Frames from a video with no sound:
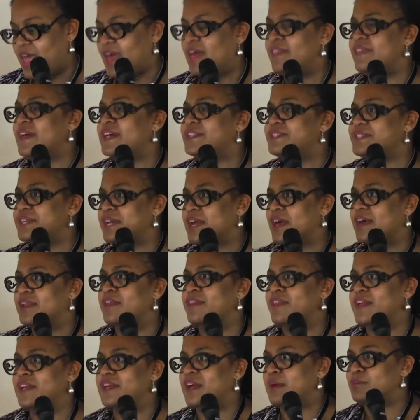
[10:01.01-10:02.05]
And And that's the kind of
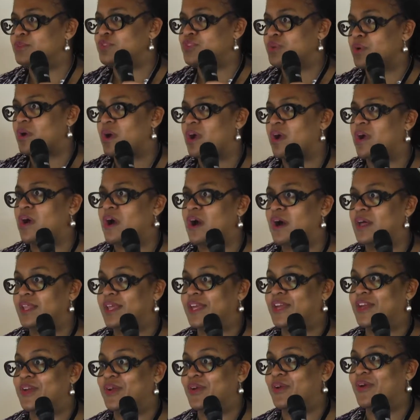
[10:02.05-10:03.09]
thing I'm sure our
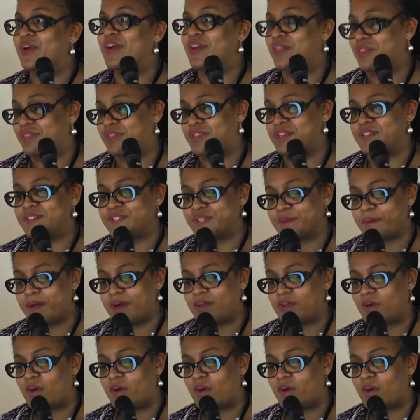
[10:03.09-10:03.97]
colleague here thinks about